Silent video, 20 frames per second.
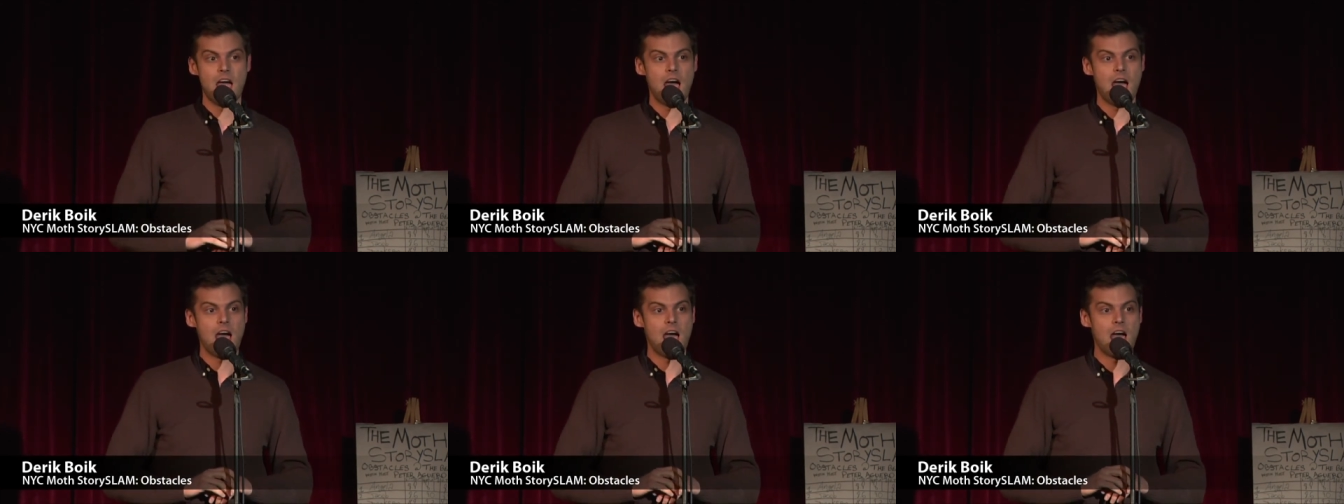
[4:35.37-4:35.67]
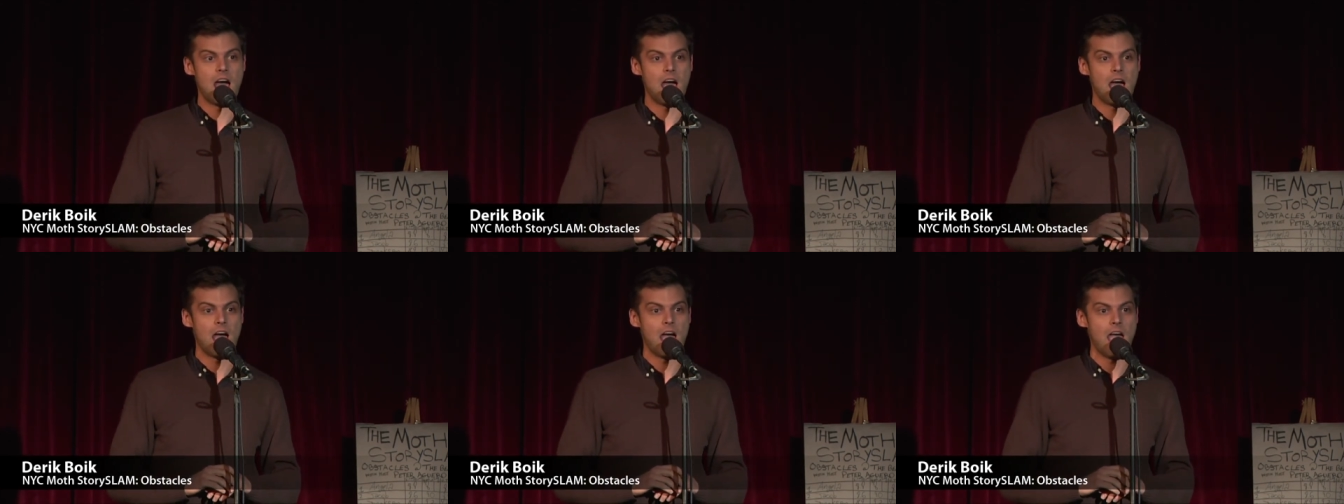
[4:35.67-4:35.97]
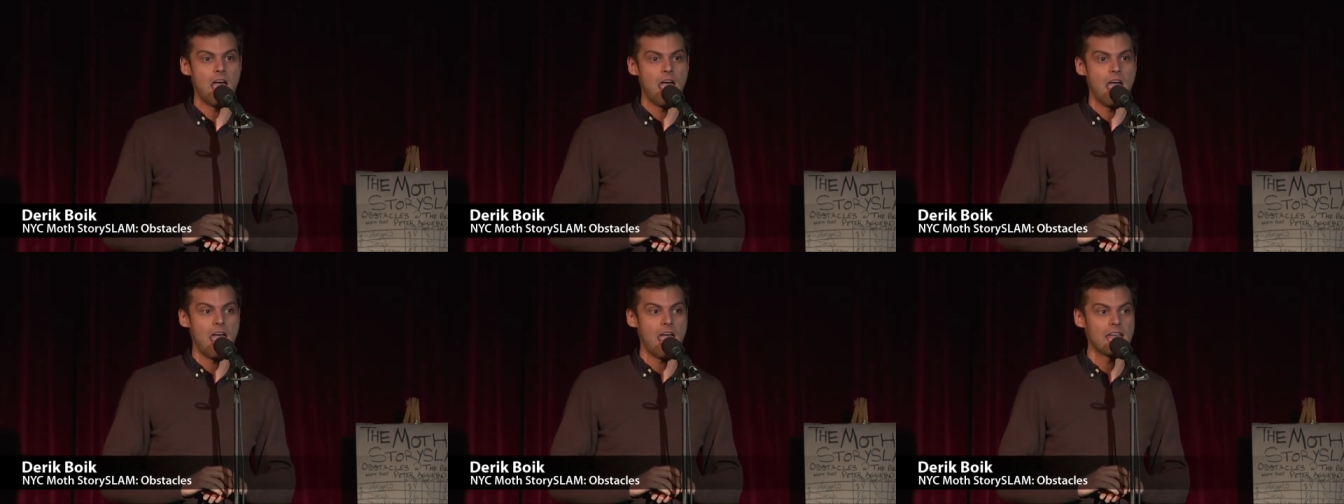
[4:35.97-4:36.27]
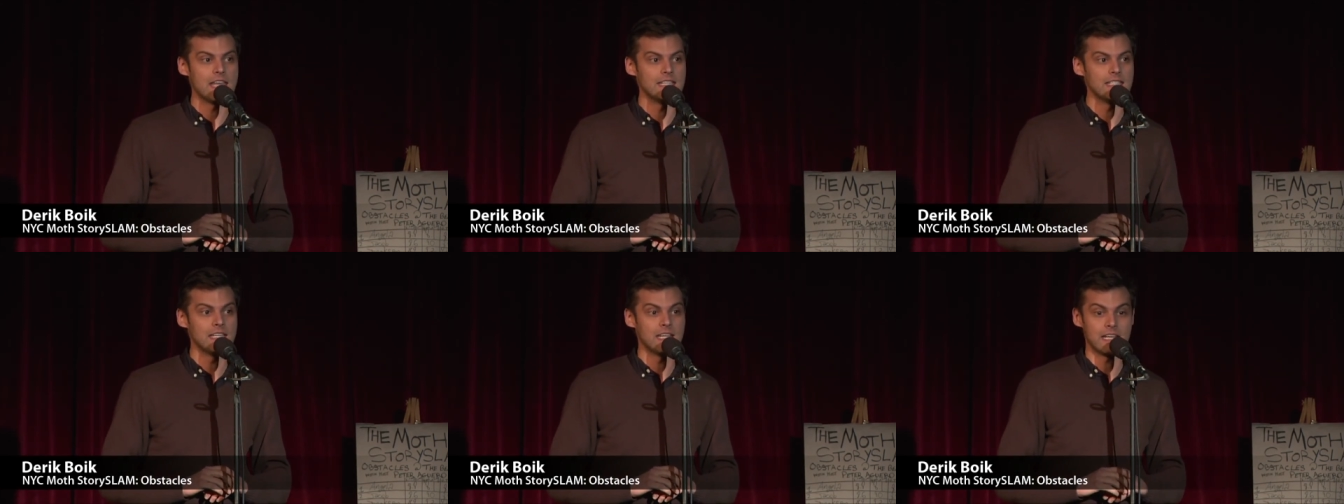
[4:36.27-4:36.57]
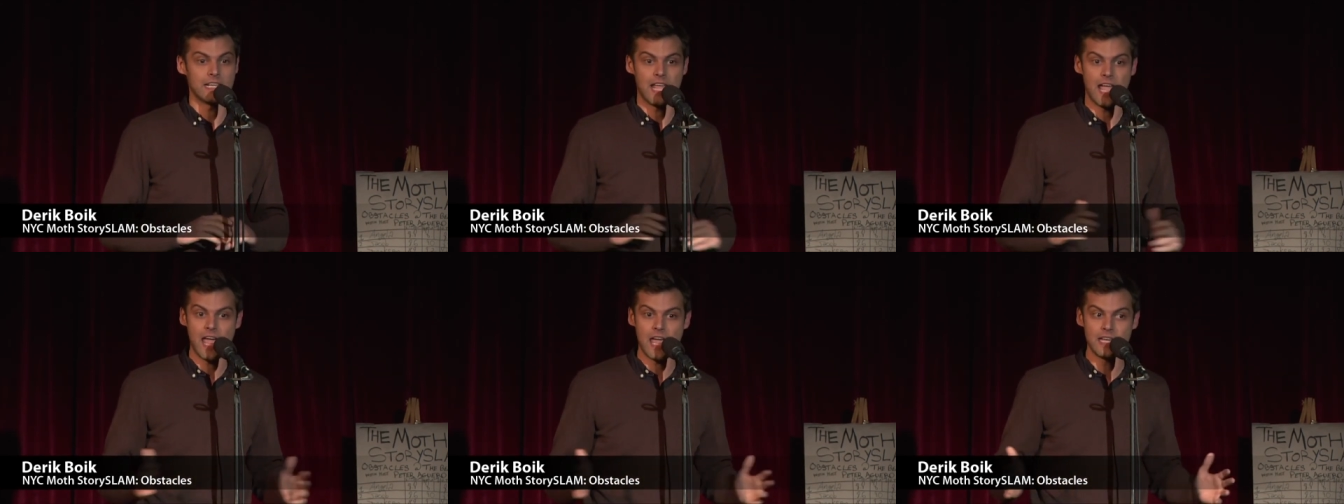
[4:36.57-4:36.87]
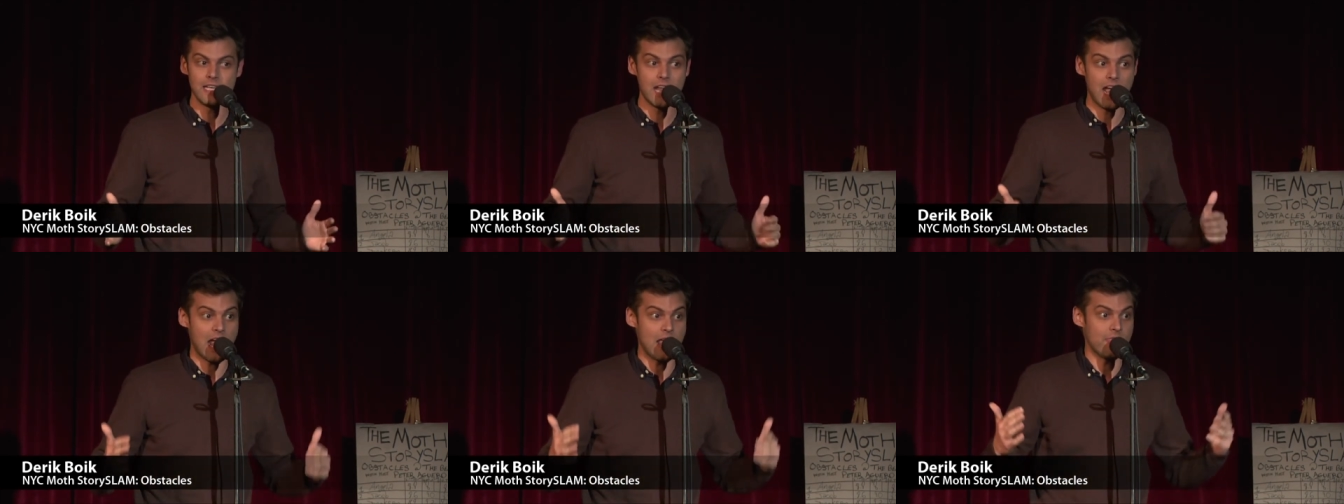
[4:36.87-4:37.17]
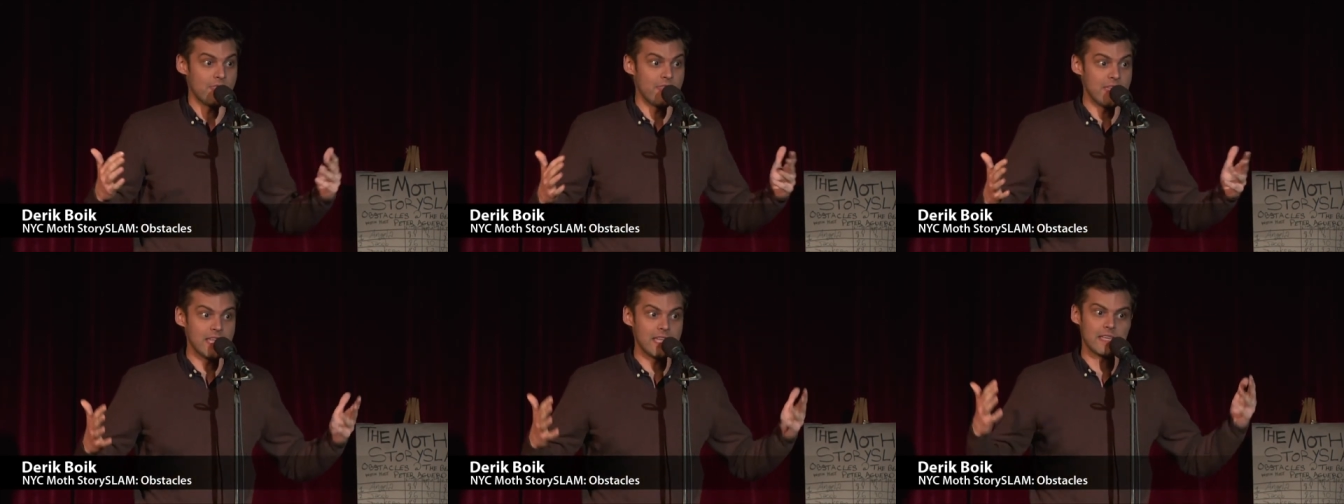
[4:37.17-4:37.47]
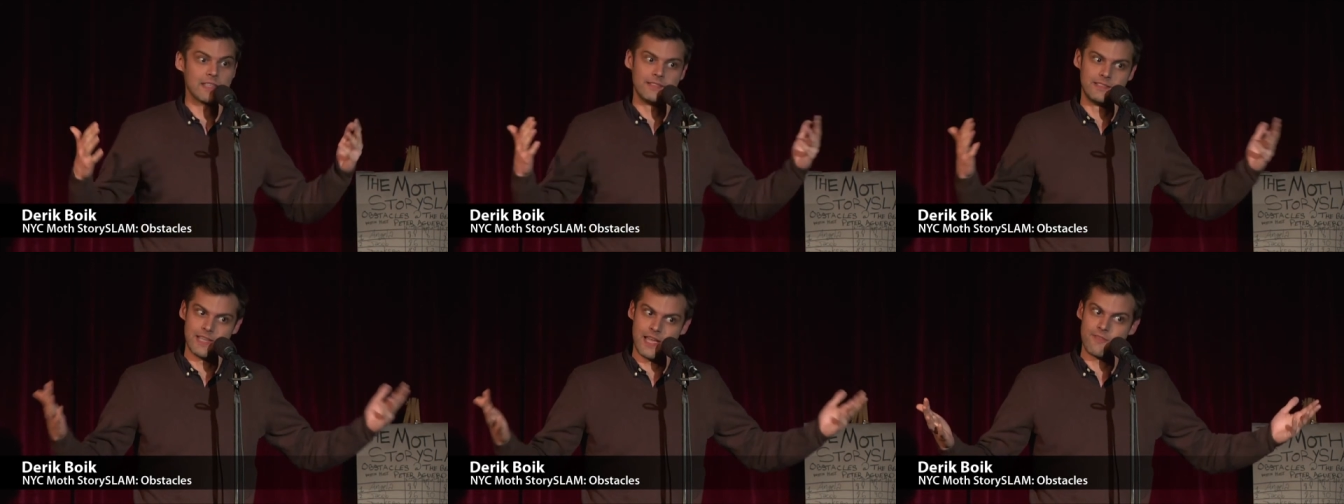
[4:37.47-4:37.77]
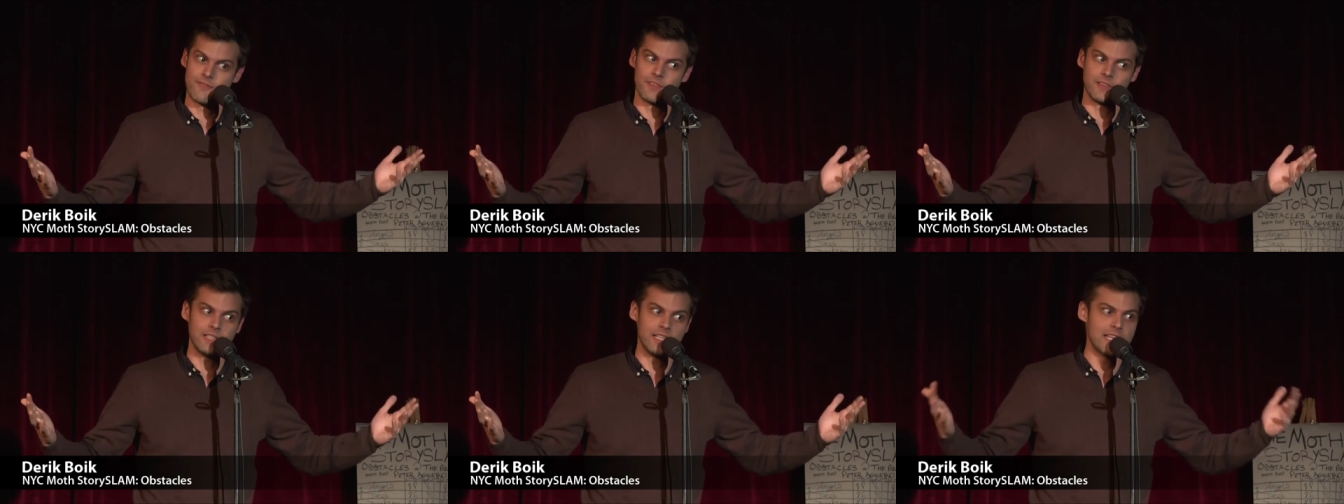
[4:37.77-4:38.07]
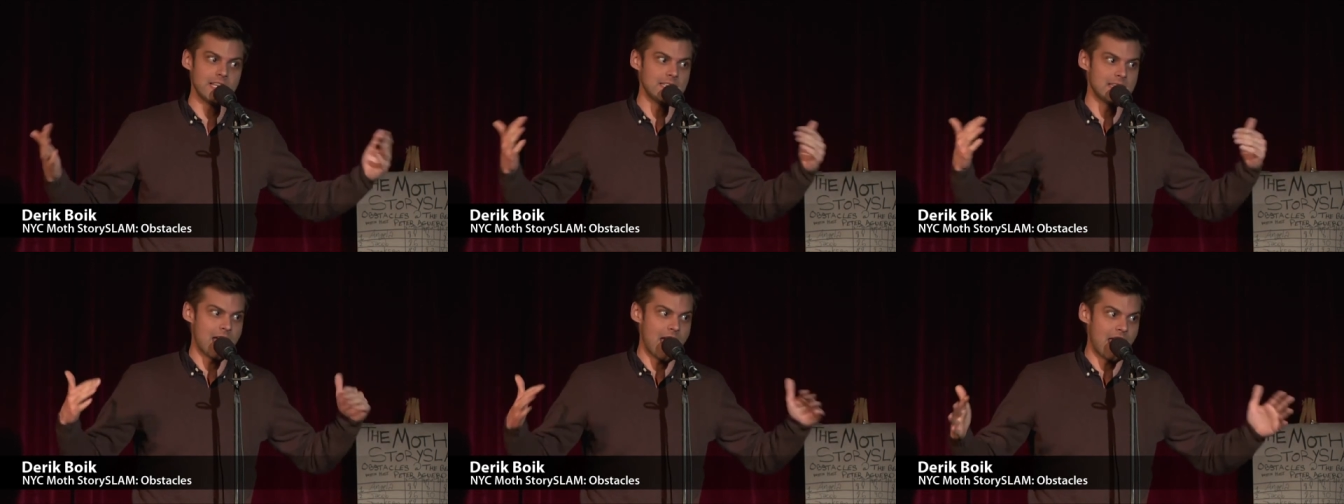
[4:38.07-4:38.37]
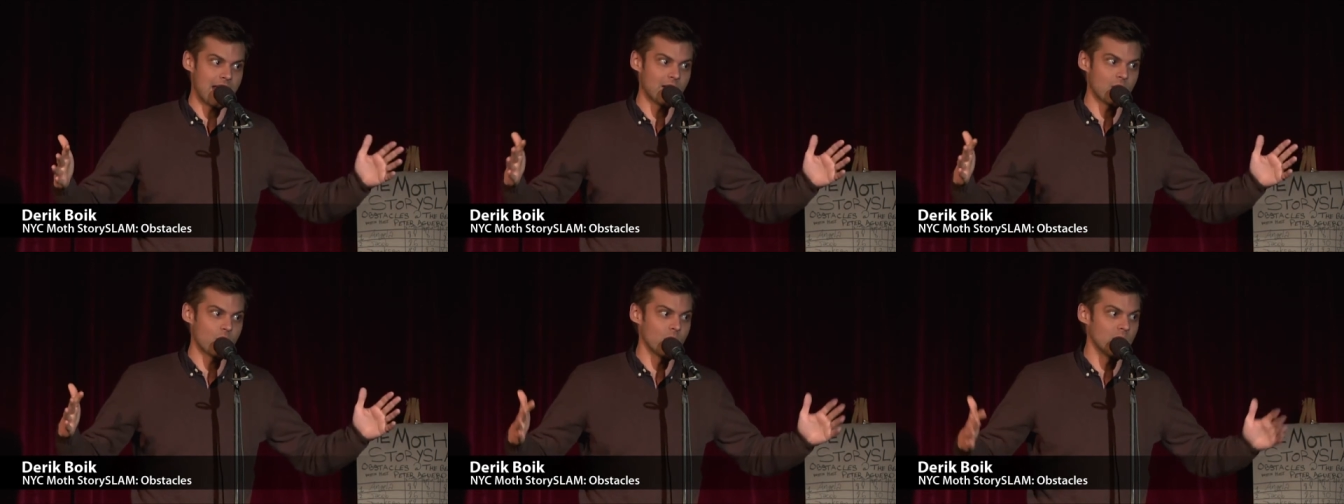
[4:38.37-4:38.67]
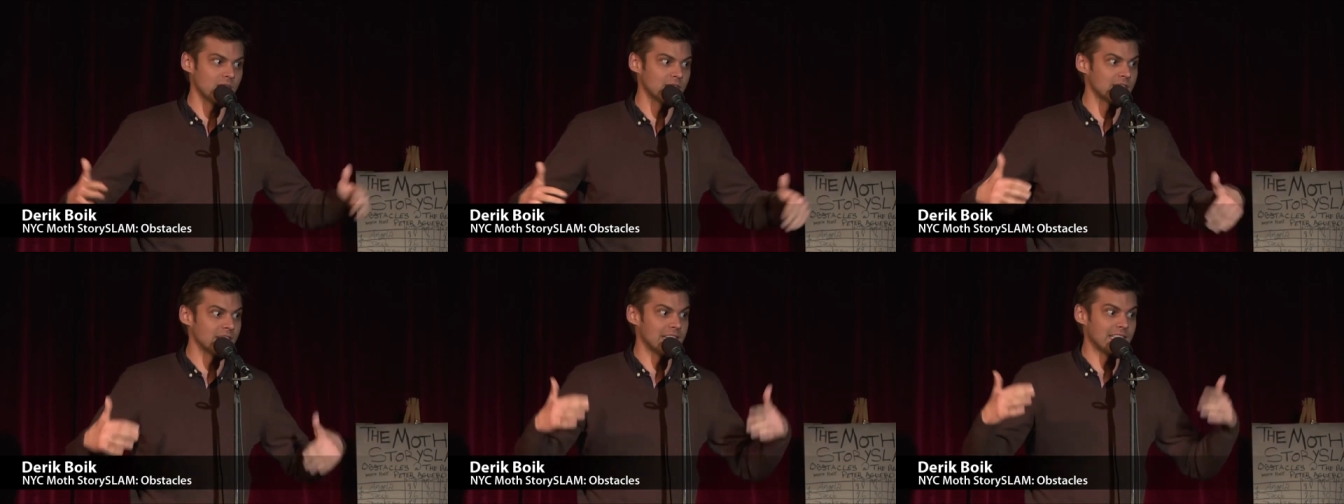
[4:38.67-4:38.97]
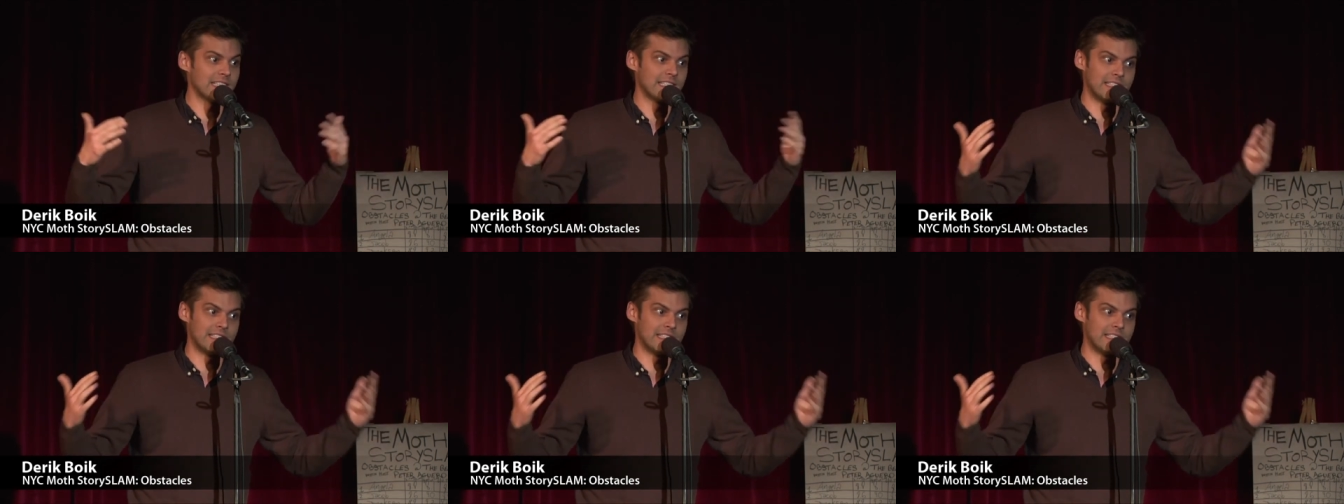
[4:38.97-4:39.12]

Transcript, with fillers: And again, I think definitely not a coincidence,